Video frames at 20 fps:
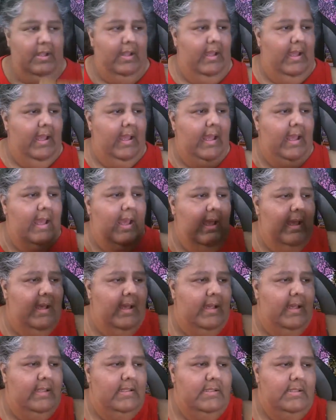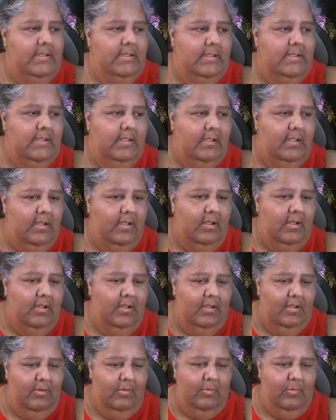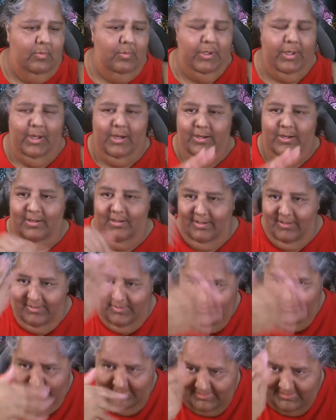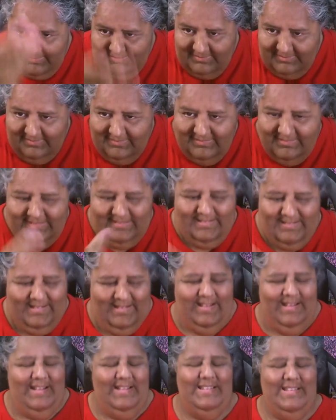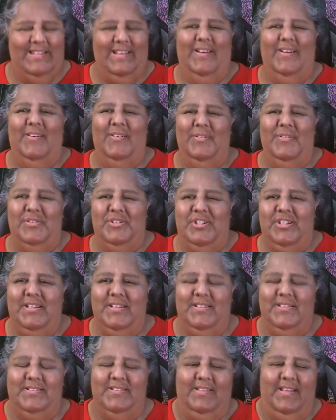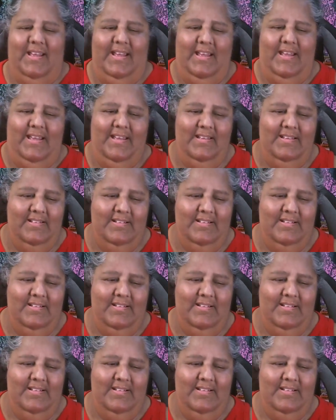And we are honoring the OG today.